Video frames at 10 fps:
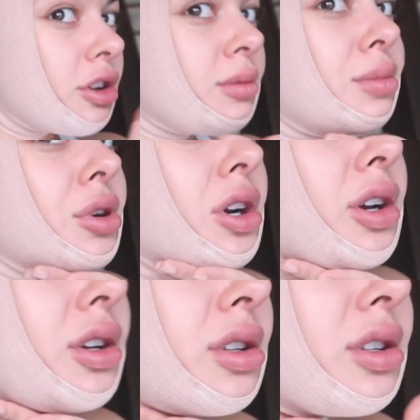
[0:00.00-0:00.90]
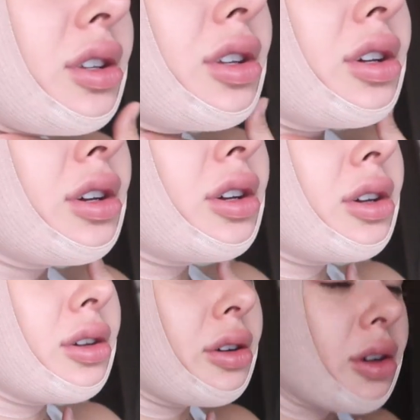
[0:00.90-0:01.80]
compressed
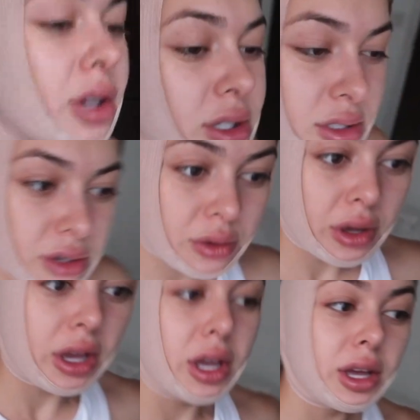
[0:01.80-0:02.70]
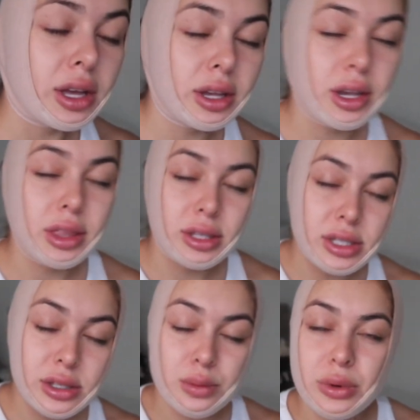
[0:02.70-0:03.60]
okay so again
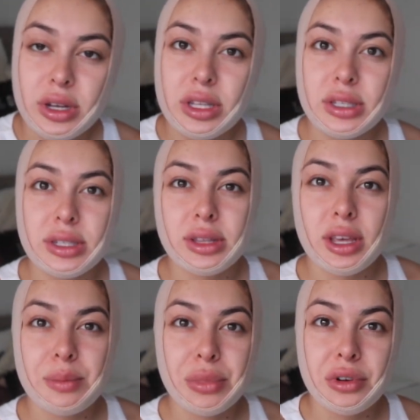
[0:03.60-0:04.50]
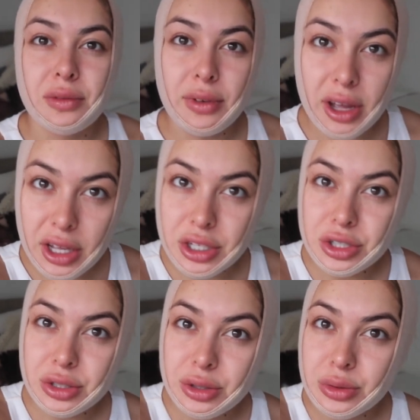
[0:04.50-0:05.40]
this is what they provide
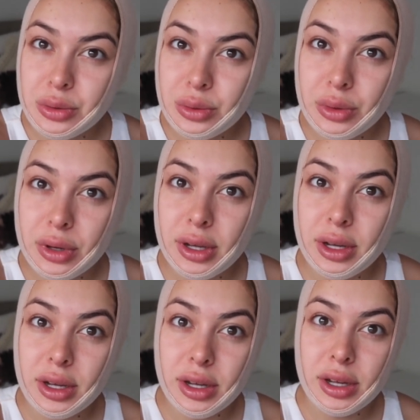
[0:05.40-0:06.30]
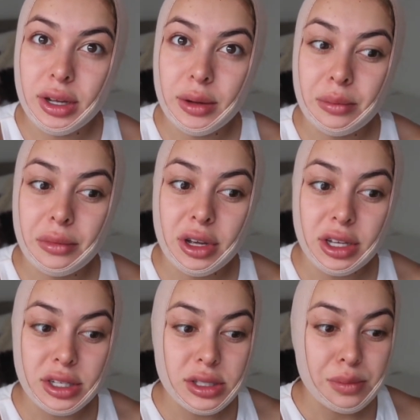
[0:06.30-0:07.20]
you um,
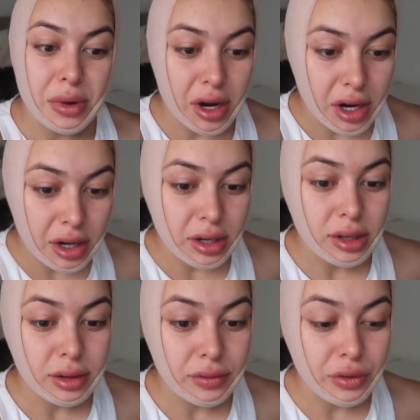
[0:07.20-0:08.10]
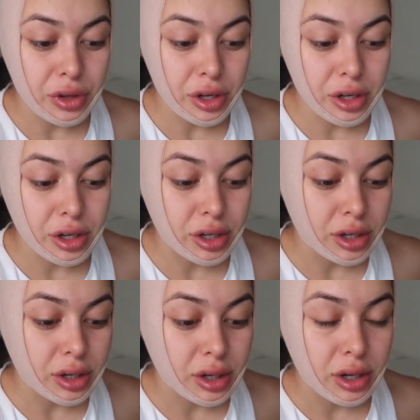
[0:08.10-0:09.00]
as part of
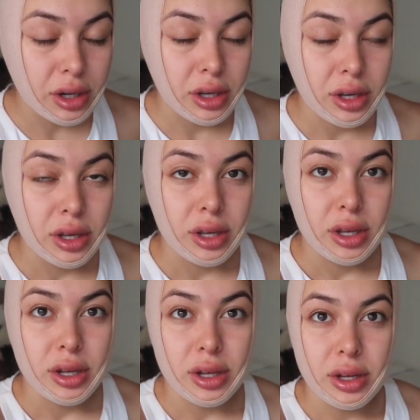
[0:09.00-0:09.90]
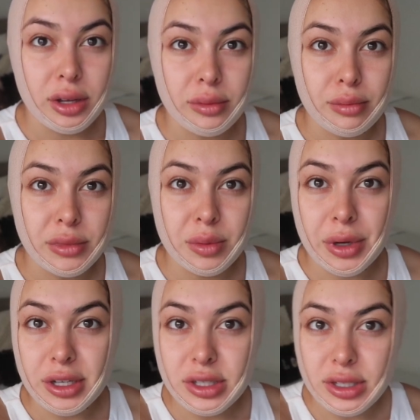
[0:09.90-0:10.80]
your um,
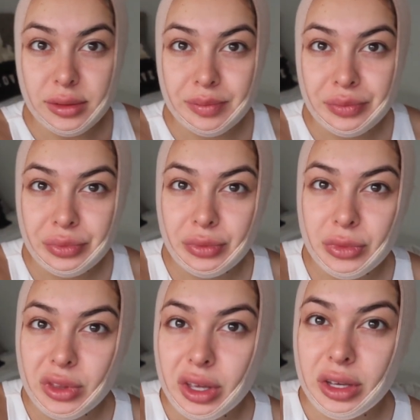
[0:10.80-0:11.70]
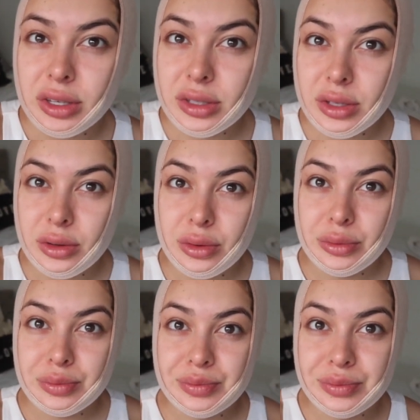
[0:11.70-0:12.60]
deposit okay so